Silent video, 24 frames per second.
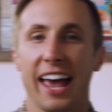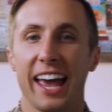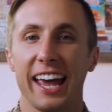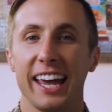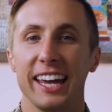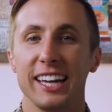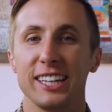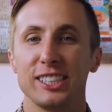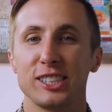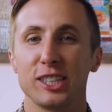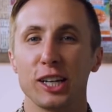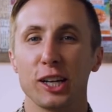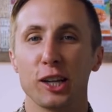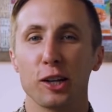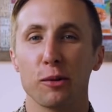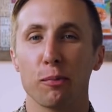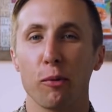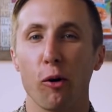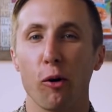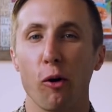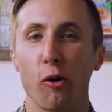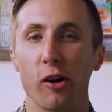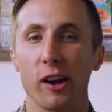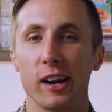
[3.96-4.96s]
Hey, Chandler
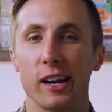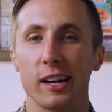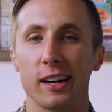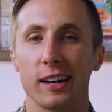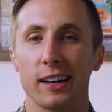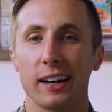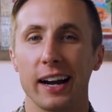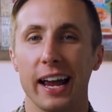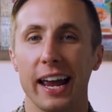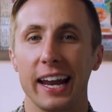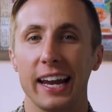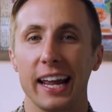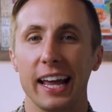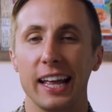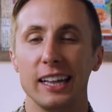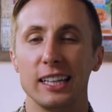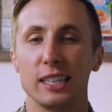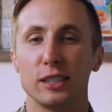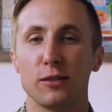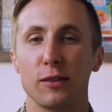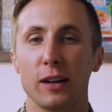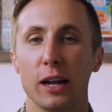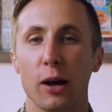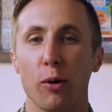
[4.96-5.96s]
Bolt here, and in
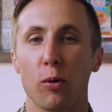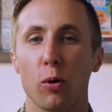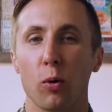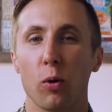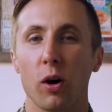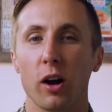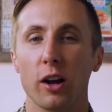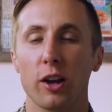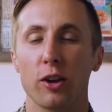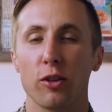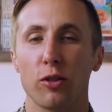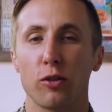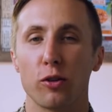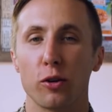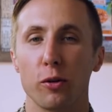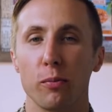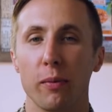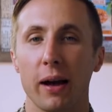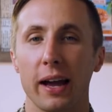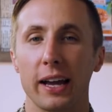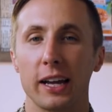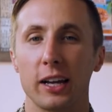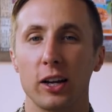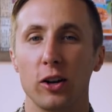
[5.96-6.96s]
this video I want to walk you through
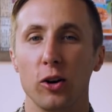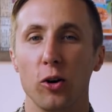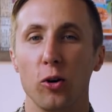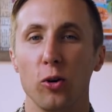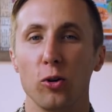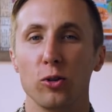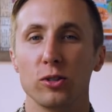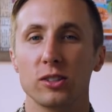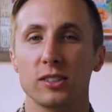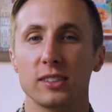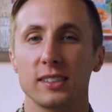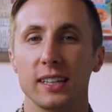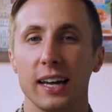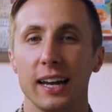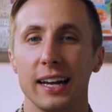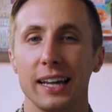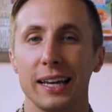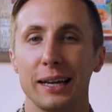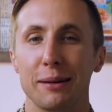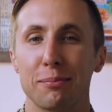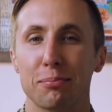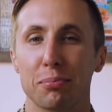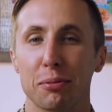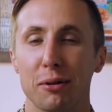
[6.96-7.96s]
my goal
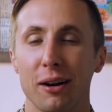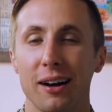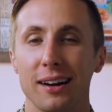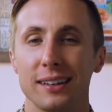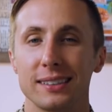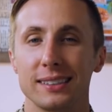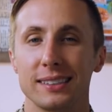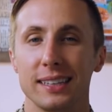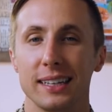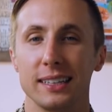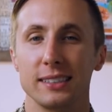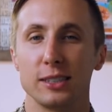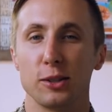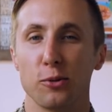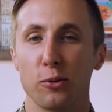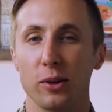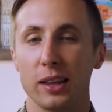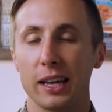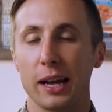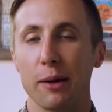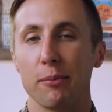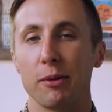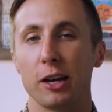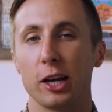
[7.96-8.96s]
setting process. So
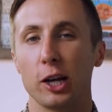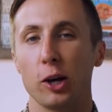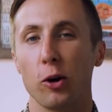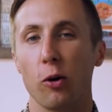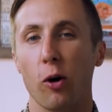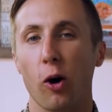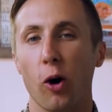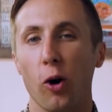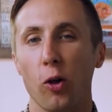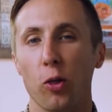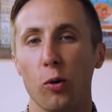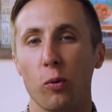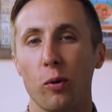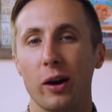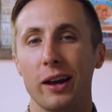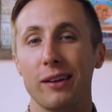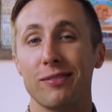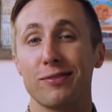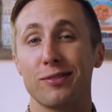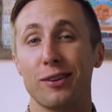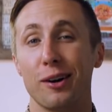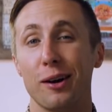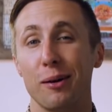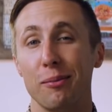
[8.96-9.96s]
really I'm going to go all the way
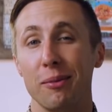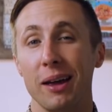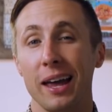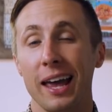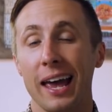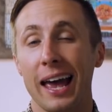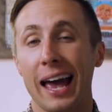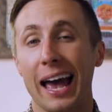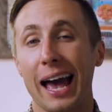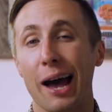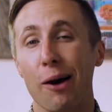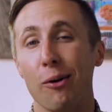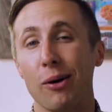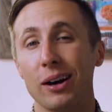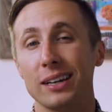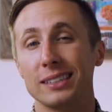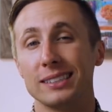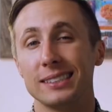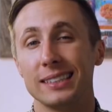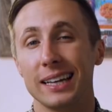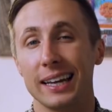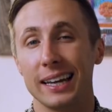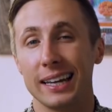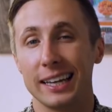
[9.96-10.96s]
from how I
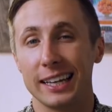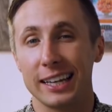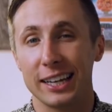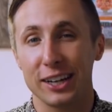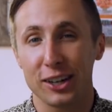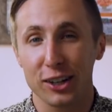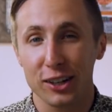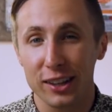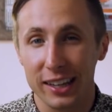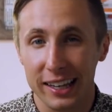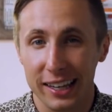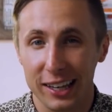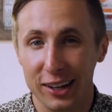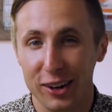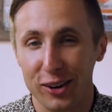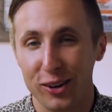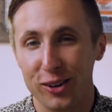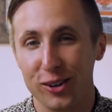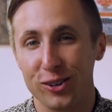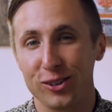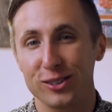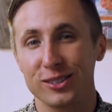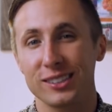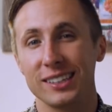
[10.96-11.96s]
set yearly
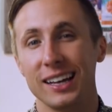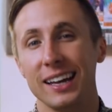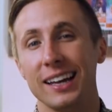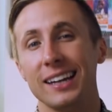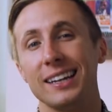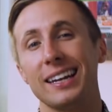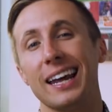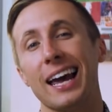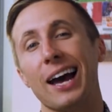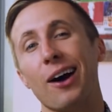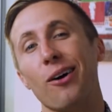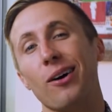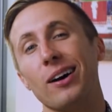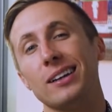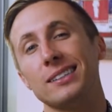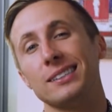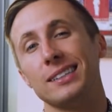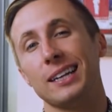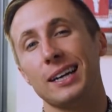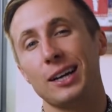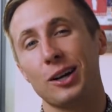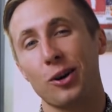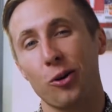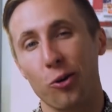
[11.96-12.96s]
goals to how I
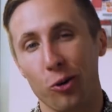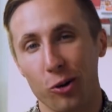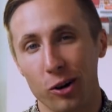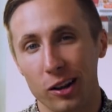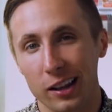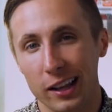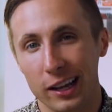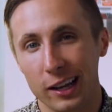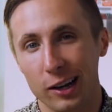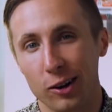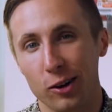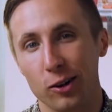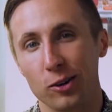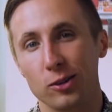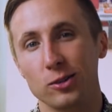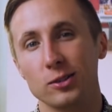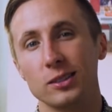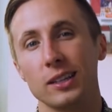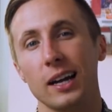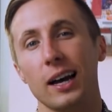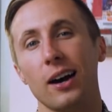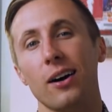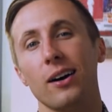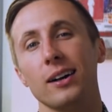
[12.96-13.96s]
set quarterly goals
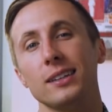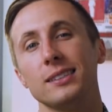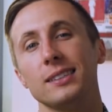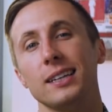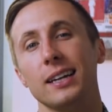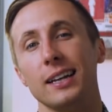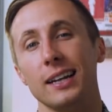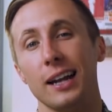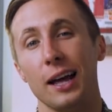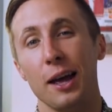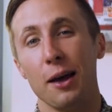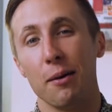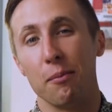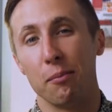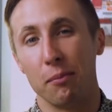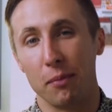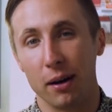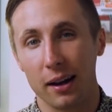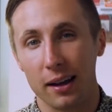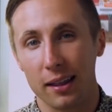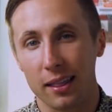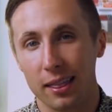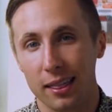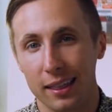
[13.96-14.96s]
to how I set
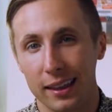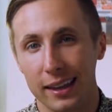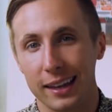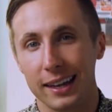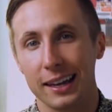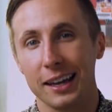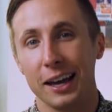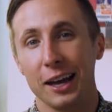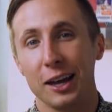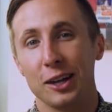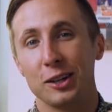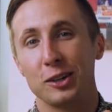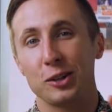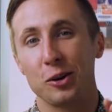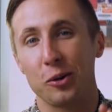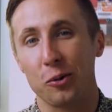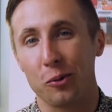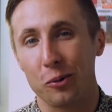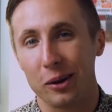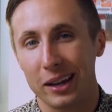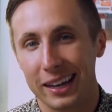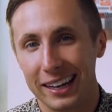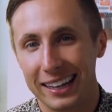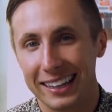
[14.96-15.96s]
monthly to
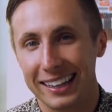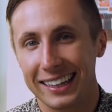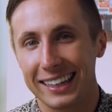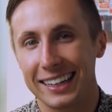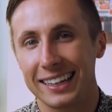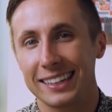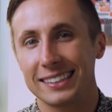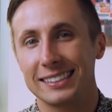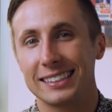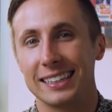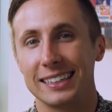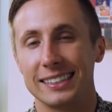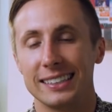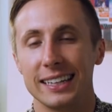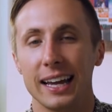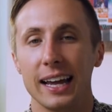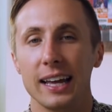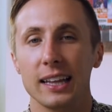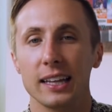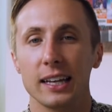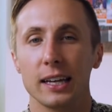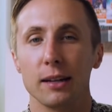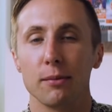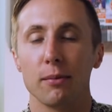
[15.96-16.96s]
weekly to
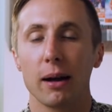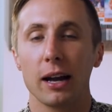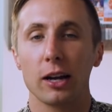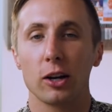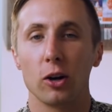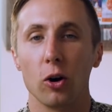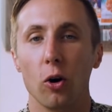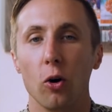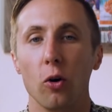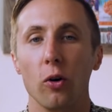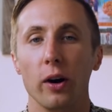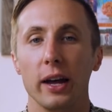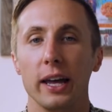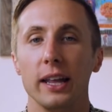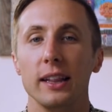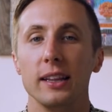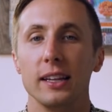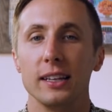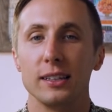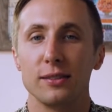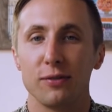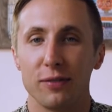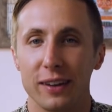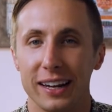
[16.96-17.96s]
daily, and my goal in
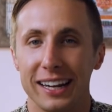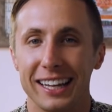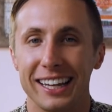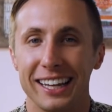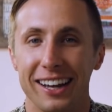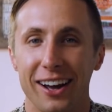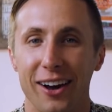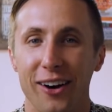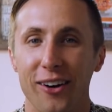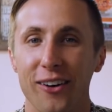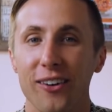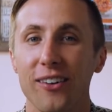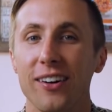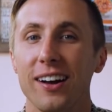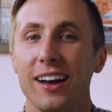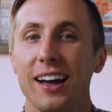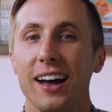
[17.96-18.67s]
this video